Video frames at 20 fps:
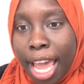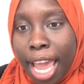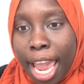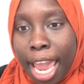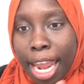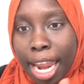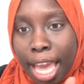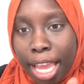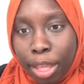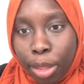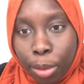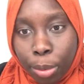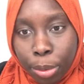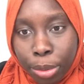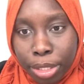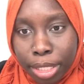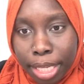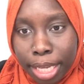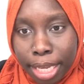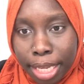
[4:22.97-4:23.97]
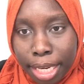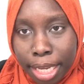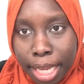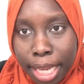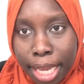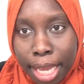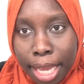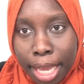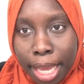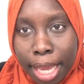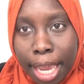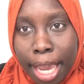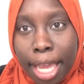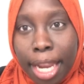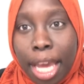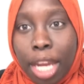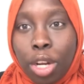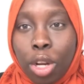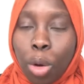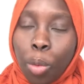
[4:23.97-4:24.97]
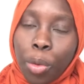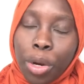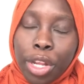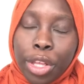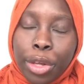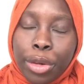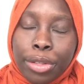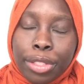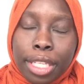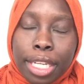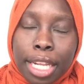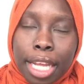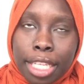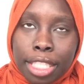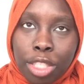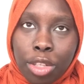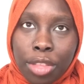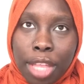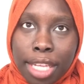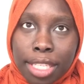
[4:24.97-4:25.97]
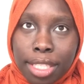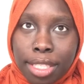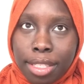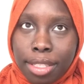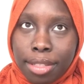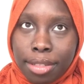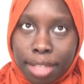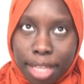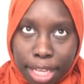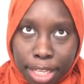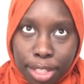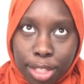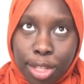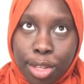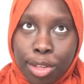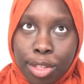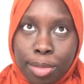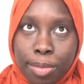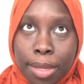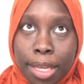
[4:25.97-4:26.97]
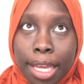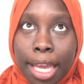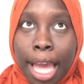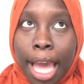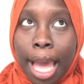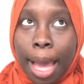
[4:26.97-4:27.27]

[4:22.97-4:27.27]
and I use it and I don't want to use it, so that's, excuse me.